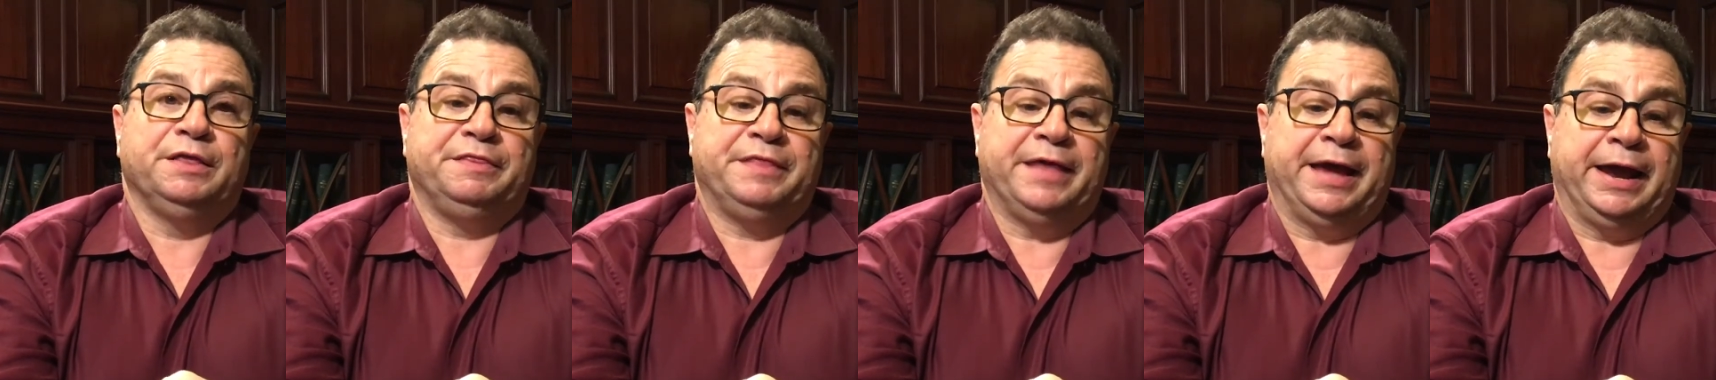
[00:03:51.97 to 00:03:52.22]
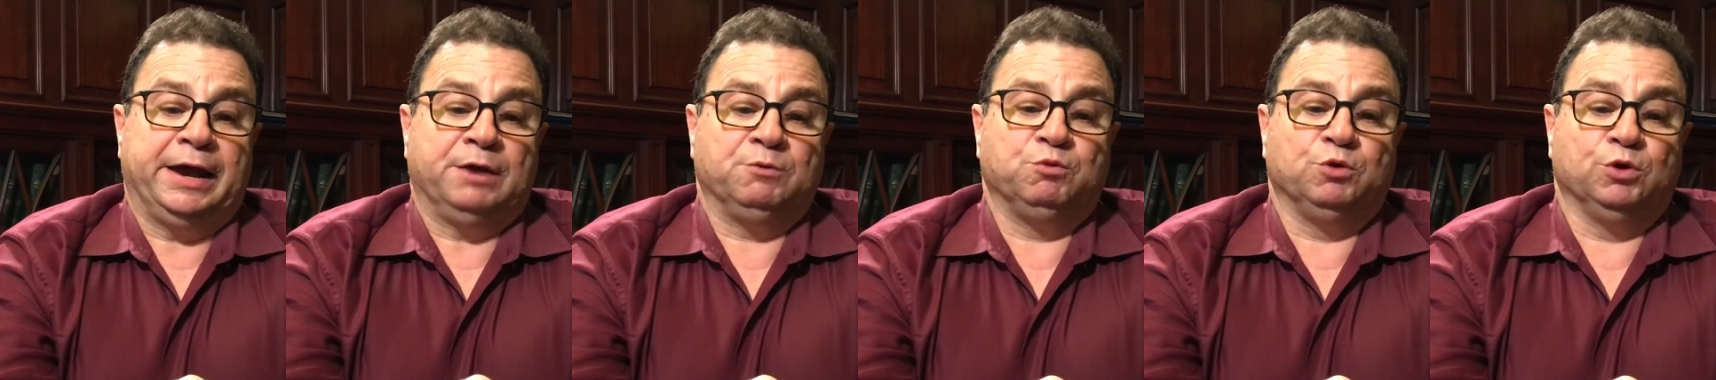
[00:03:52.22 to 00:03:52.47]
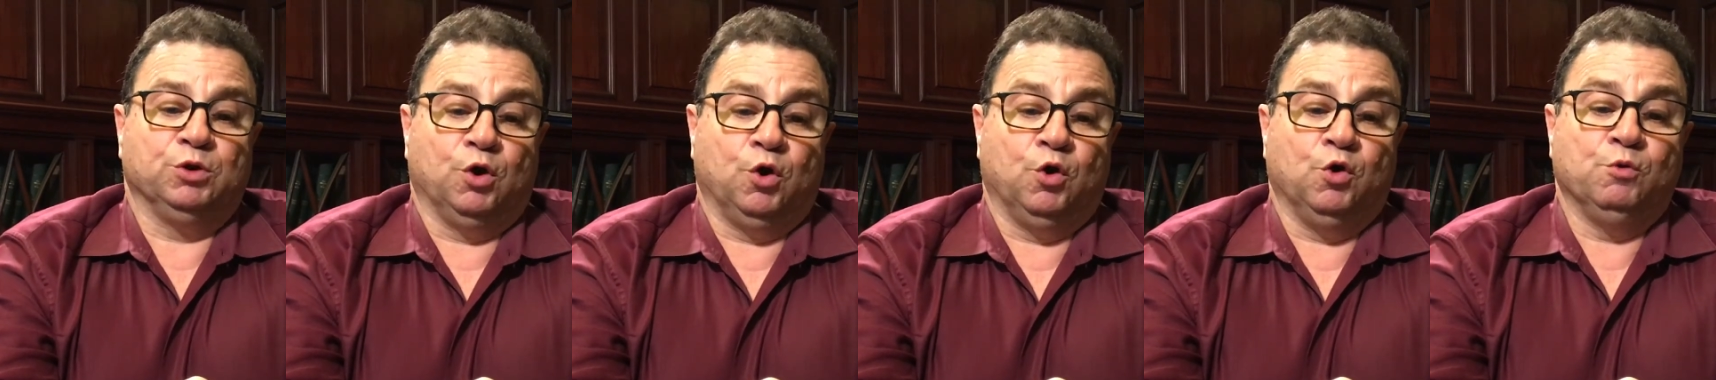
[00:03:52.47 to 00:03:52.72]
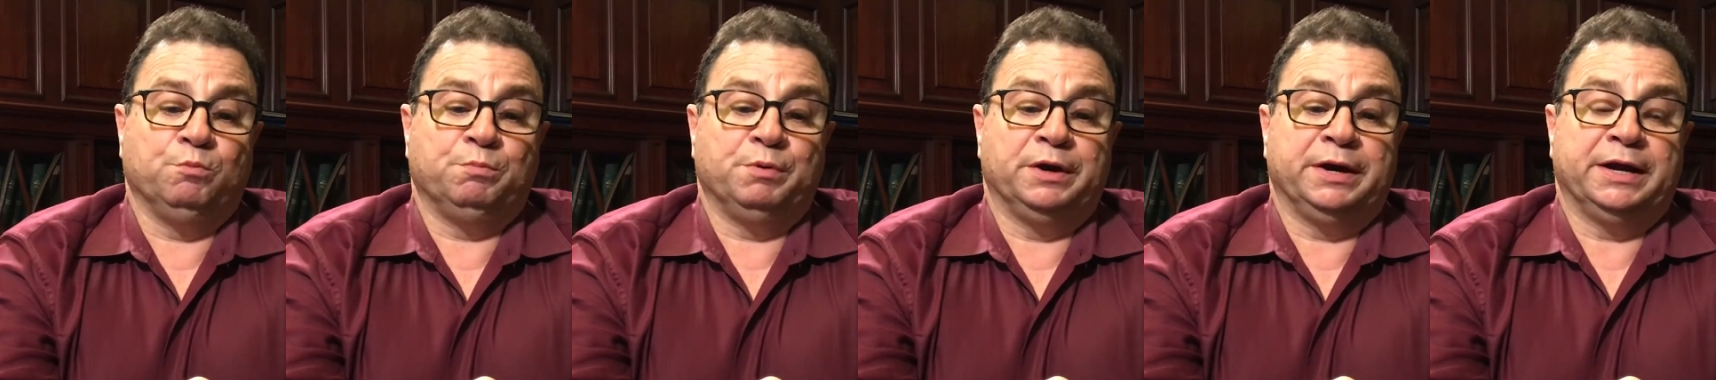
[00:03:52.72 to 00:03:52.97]
that will
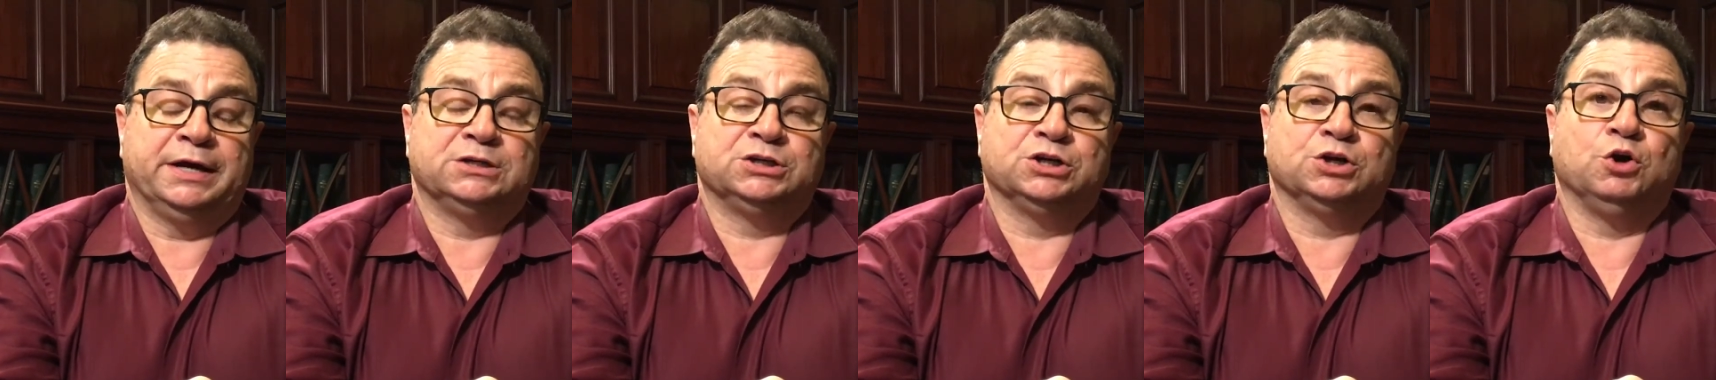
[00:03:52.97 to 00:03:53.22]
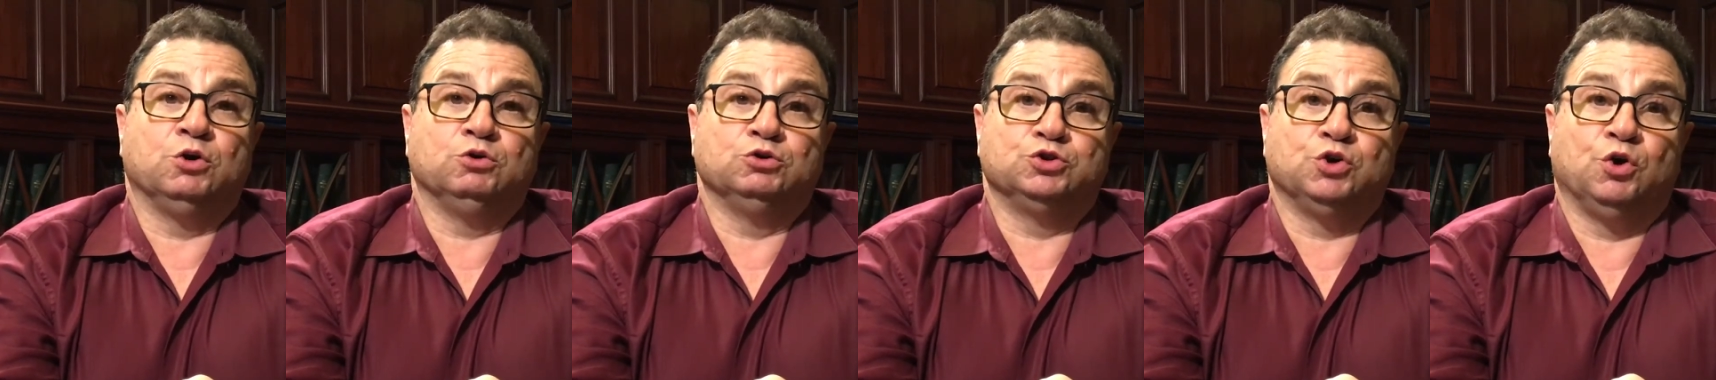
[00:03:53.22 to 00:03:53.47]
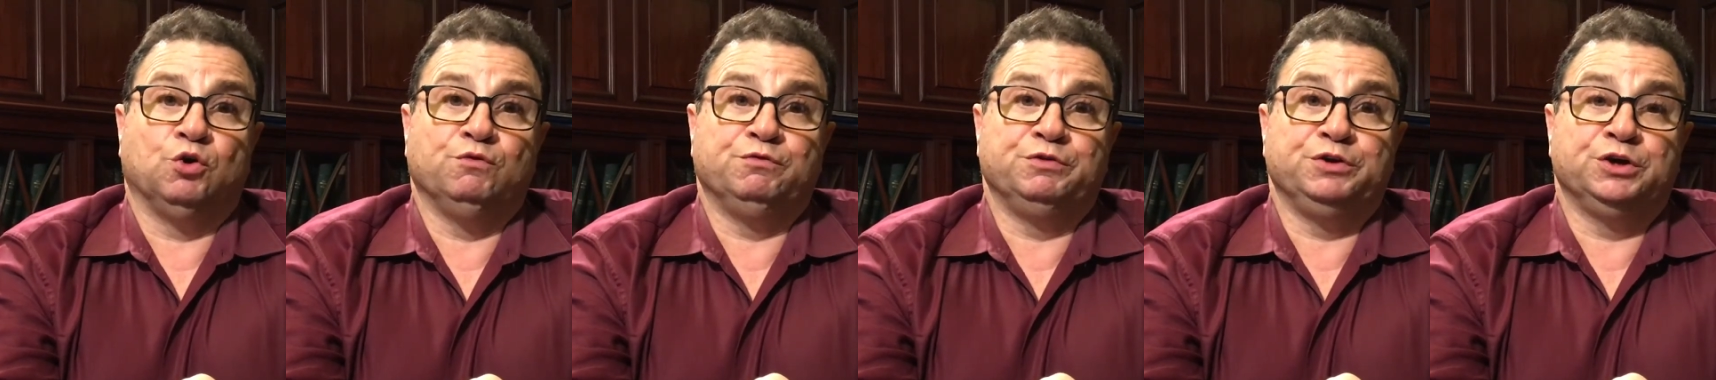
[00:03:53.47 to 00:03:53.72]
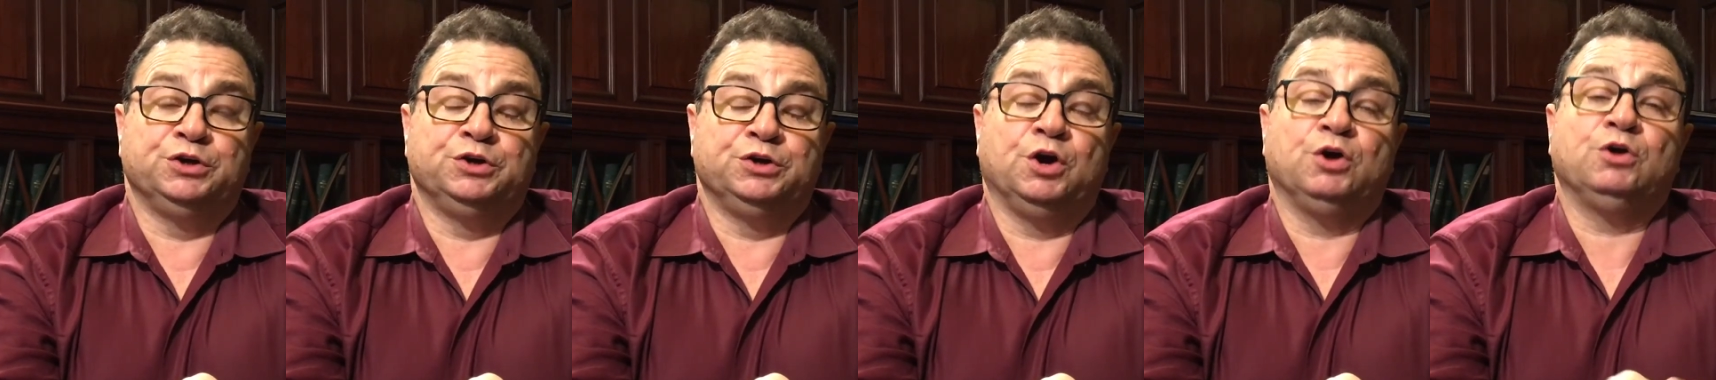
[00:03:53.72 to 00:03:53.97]
open as it goes over
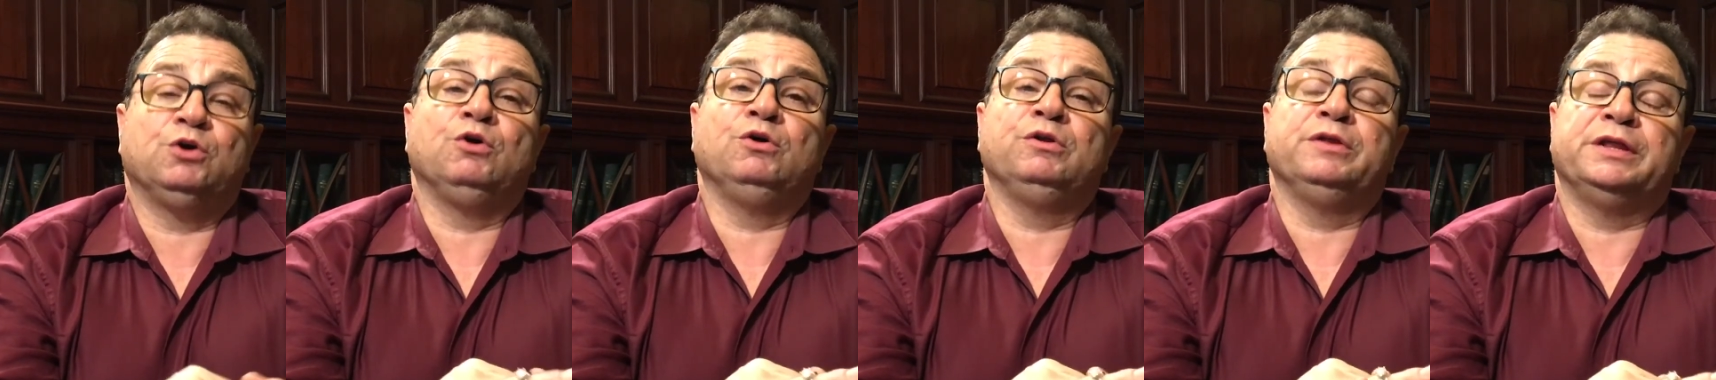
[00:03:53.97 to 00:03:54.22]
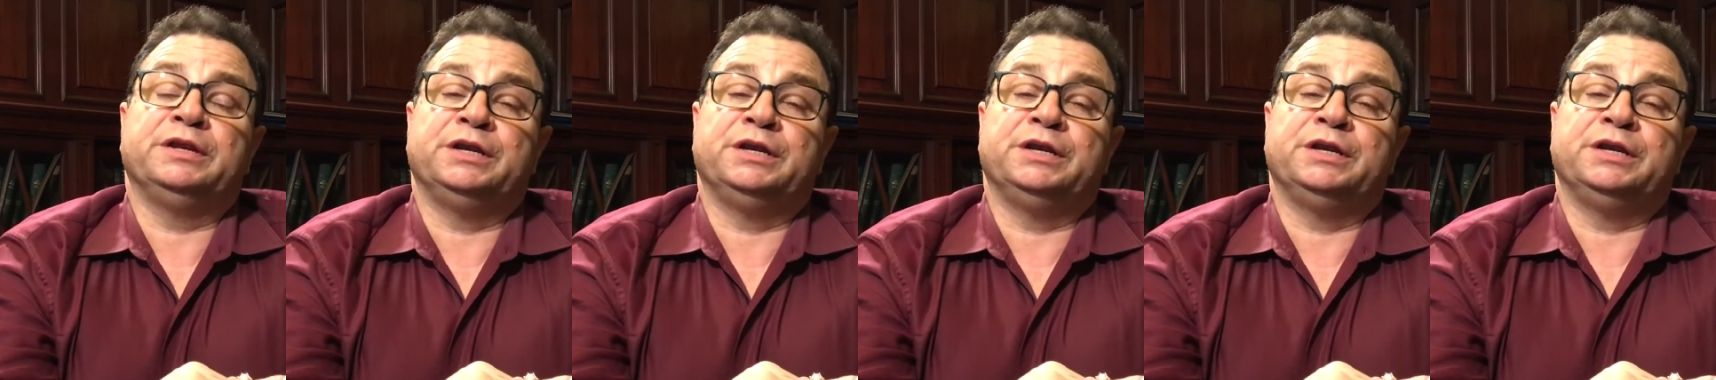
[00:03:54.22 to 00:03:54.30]
your knuckle,